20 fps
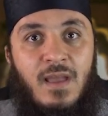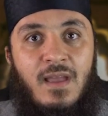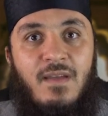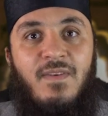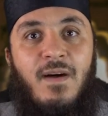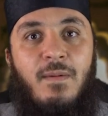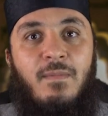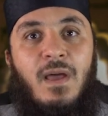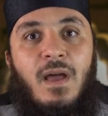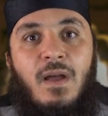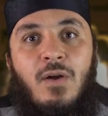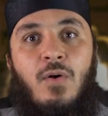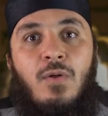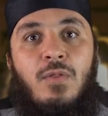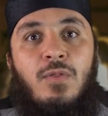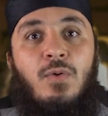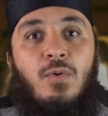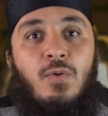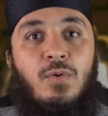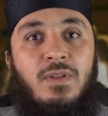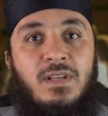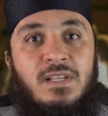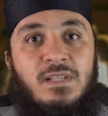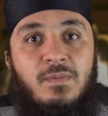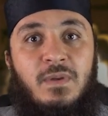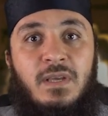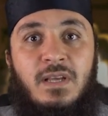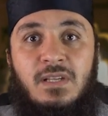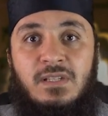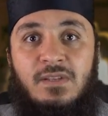if I'm not going through
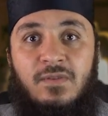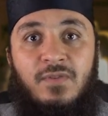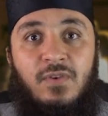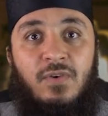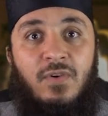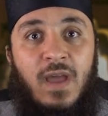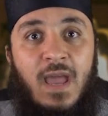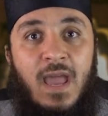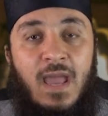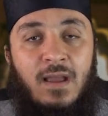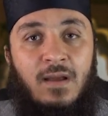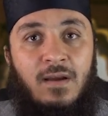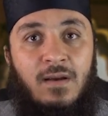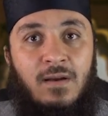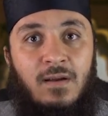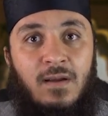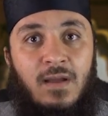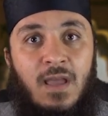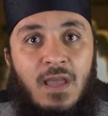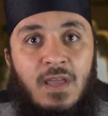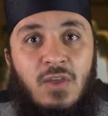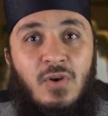this because of your anger,